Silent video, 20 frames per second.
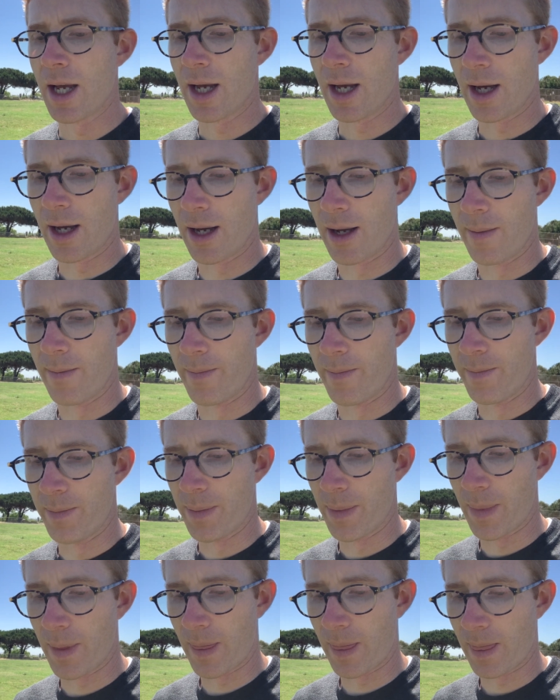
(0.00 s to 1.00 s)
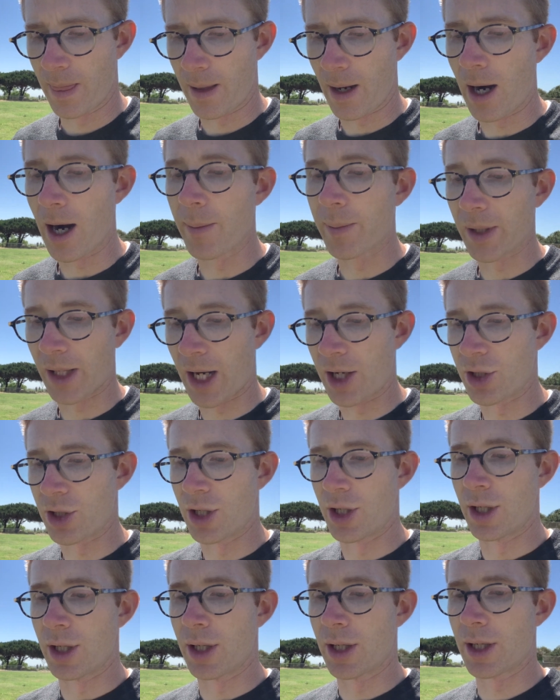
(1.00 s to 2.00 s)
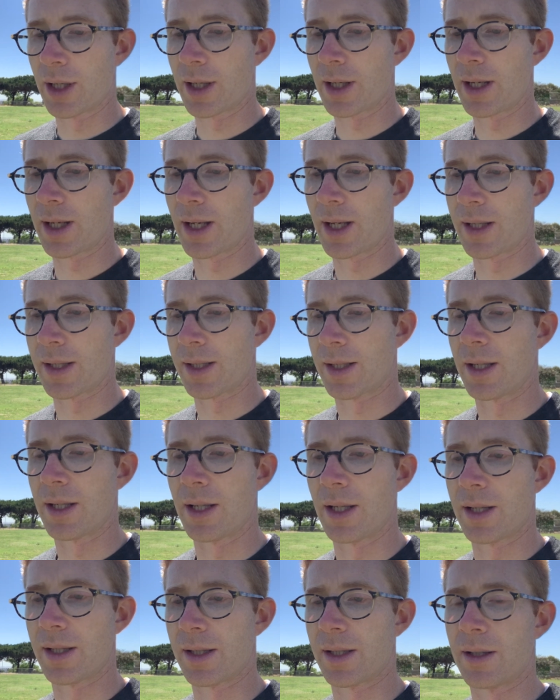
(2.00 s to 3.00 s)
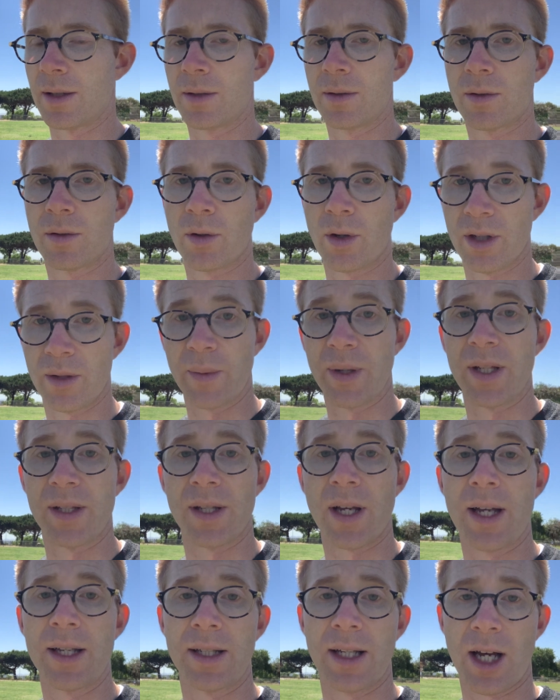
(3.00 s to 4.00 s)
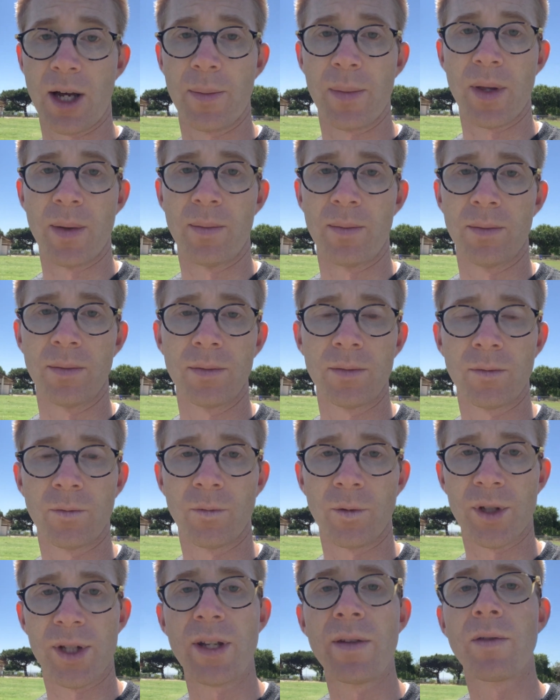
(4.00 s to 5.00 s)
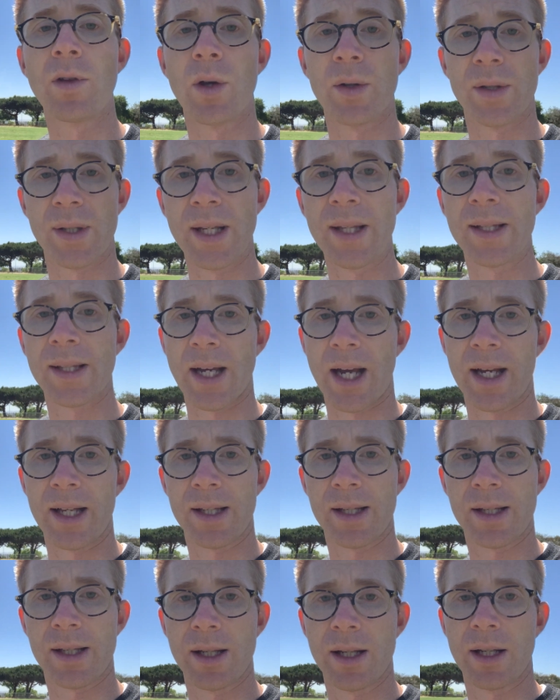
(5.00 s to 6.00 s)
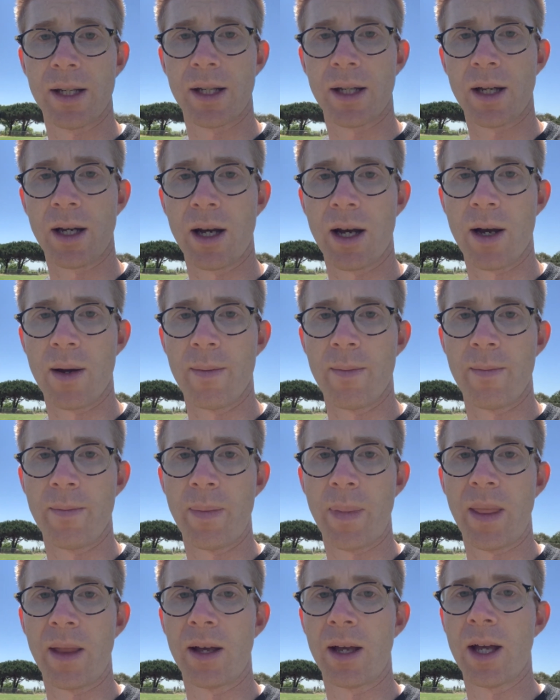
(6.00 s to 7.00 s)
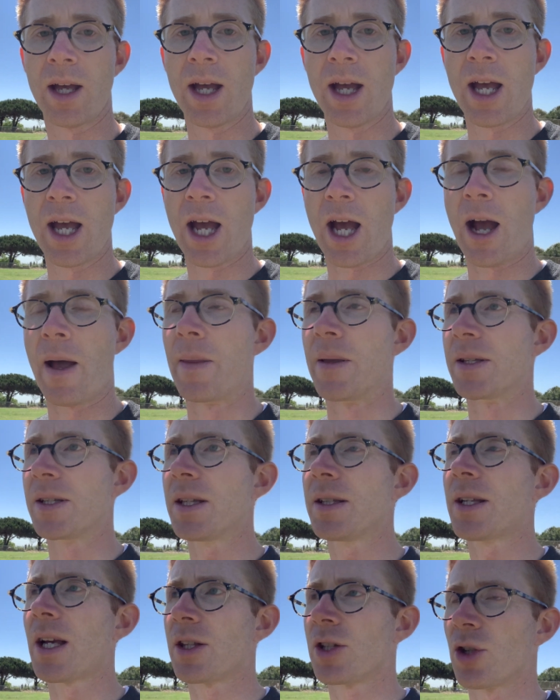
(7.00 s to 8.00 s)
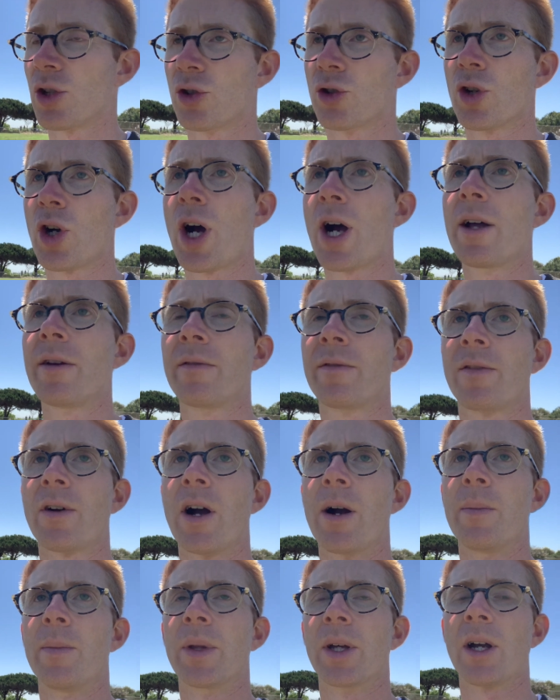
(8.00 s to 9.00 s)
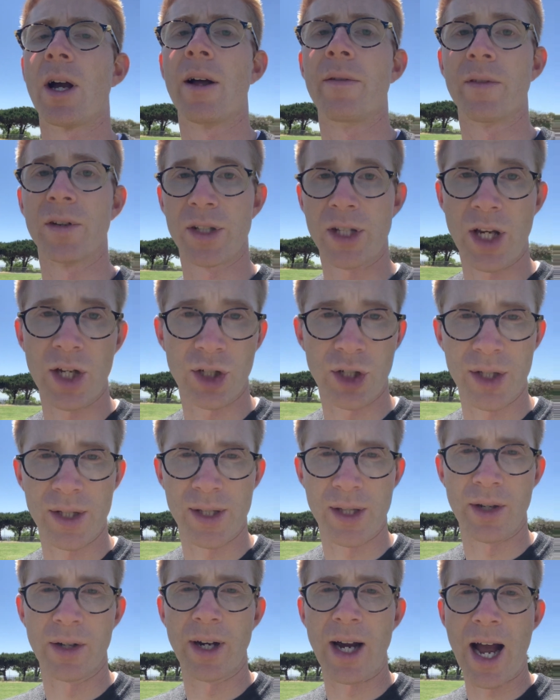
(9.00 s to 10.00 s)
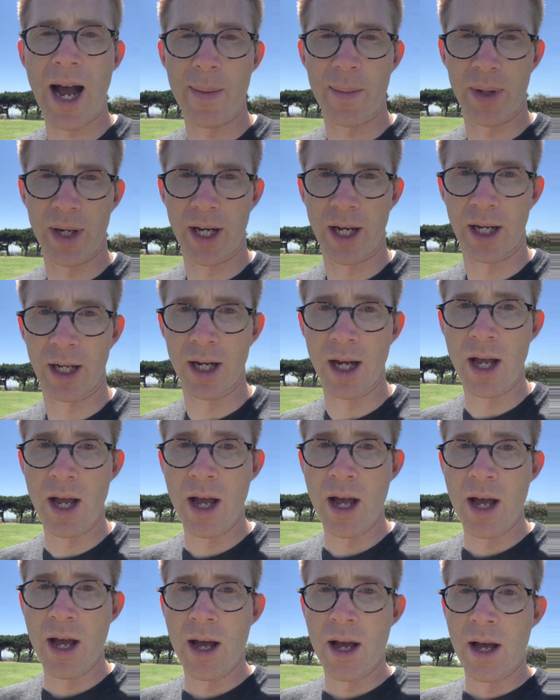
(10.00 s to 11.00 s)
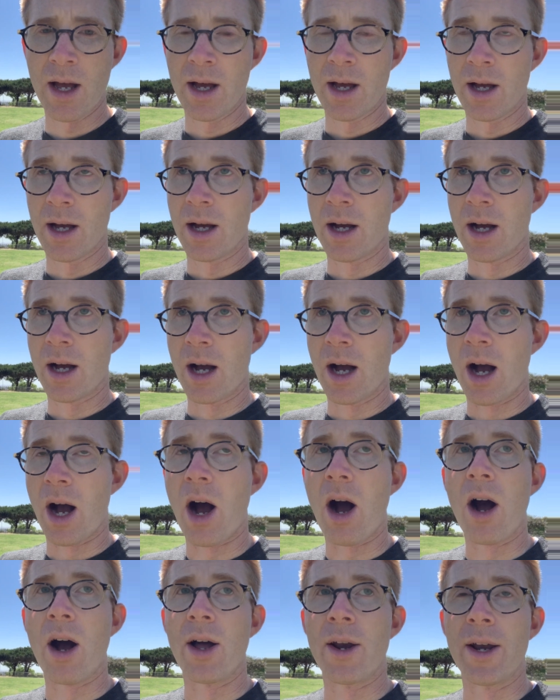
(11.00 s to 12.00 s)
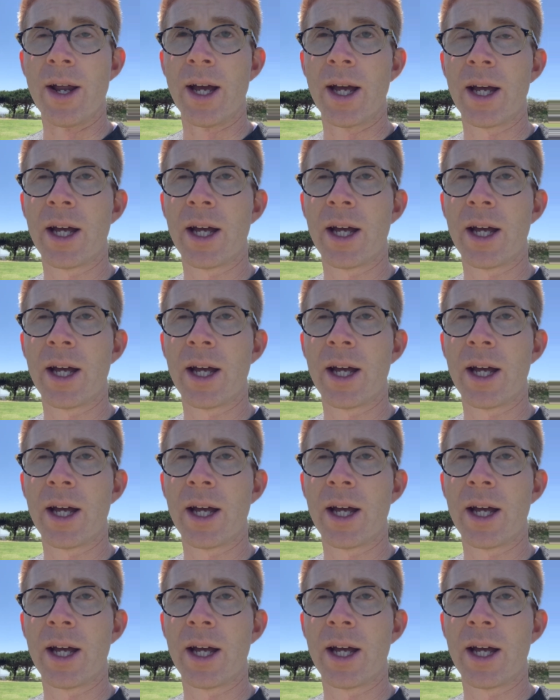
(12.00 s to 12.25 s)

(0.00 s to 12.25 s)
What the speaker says: Our application is going to be designed to help them receive those insights. And these insights are drawn from the conversations that are happening on